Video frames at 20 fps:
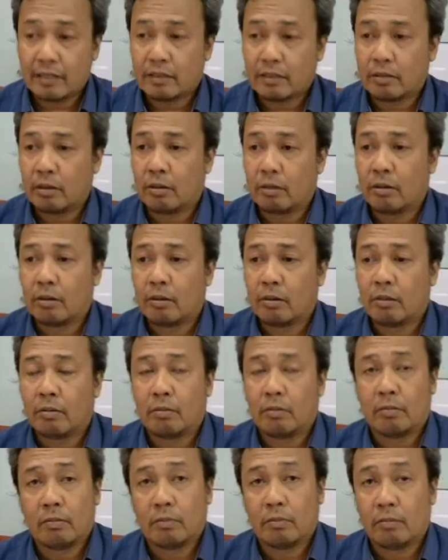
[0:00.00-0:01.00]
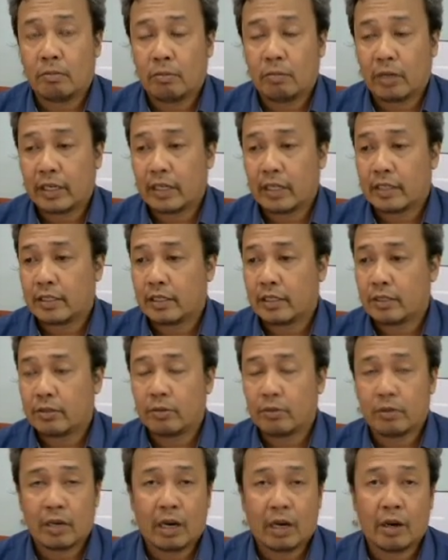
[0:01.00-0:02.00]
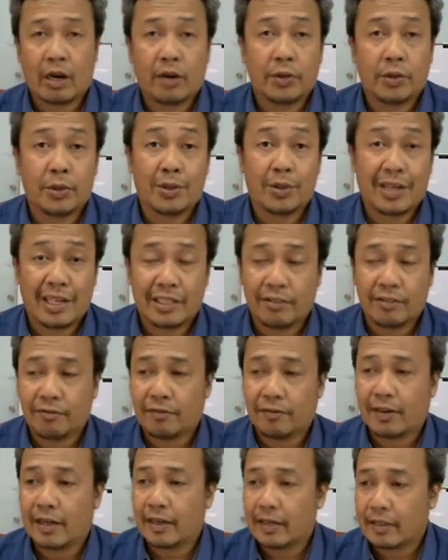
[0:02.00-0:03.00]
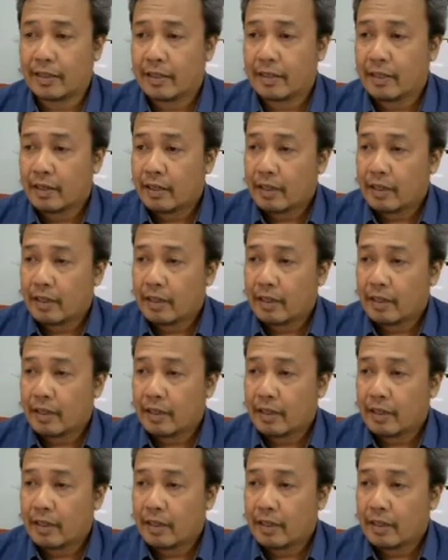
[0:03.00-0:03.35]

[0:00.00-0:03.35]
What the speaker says: so what does it? How do you classify it?